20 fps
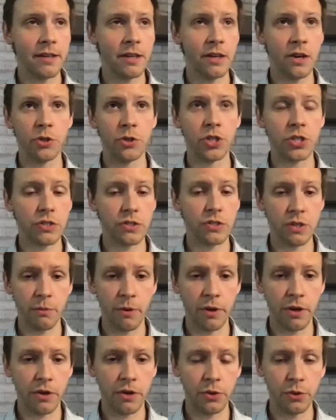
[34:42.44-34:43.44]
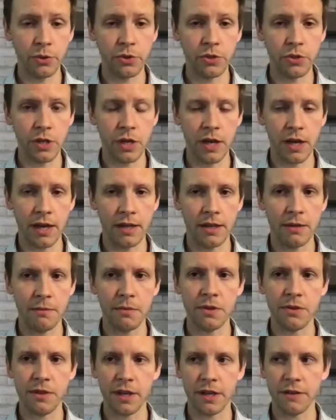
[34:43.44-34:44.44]
just someone who's,
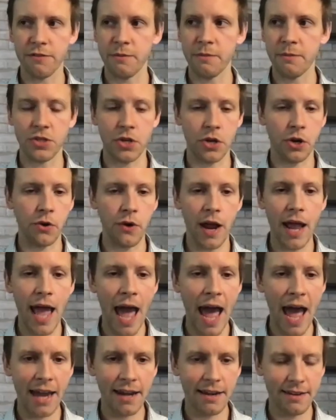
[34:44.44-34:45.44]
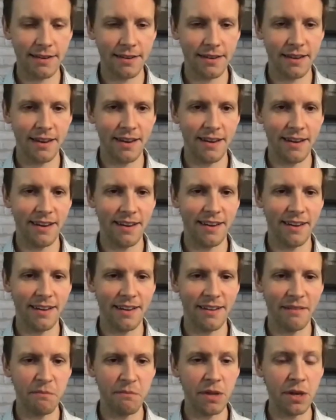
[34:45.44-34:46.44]
you think of them as a gray hat,
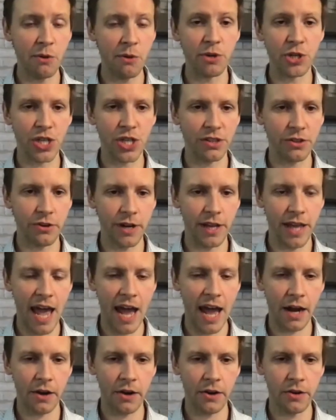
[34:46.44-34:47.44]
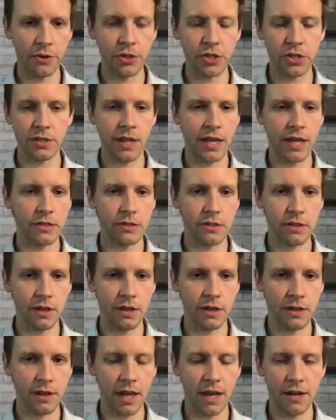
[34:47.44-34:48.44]
machine learning hacker who just likes
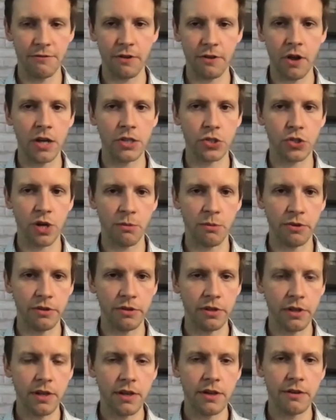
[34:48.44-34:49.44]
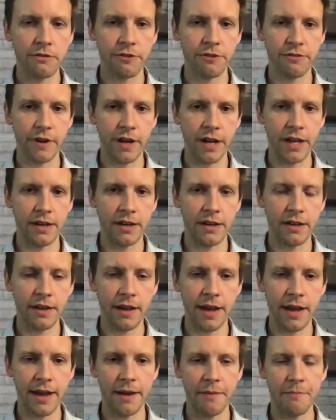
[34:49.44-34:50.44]
to kind of cause trouble for fun.
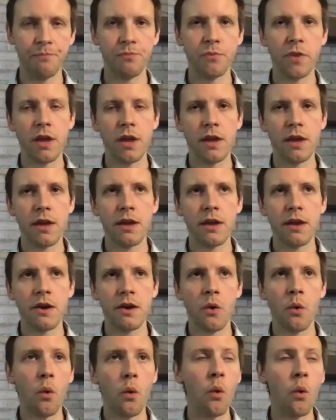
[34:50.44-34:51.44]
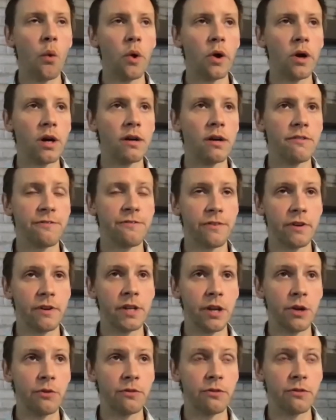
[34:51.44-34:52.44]
or
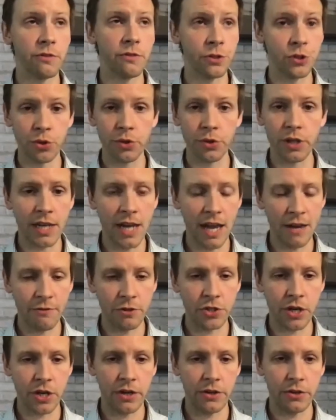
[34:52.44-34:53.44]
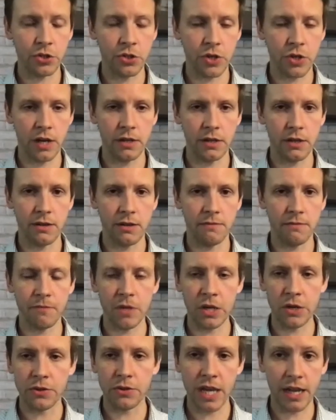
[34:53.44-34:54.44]
truly an adversary who's trying to
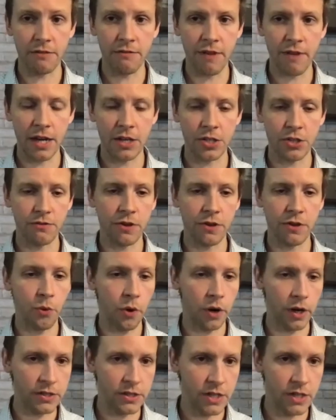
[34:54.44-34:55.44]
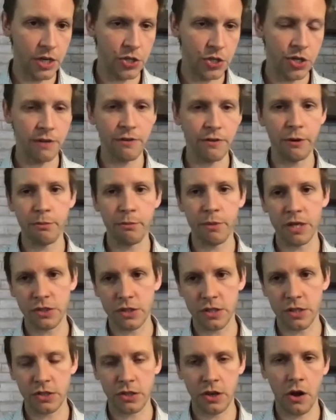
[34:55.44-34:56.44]
take advantage of your organization, of your
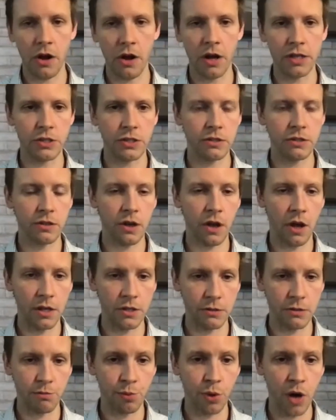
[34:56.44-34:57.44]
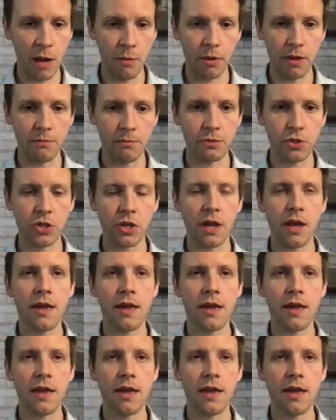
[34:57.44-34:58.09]
business, cause problems.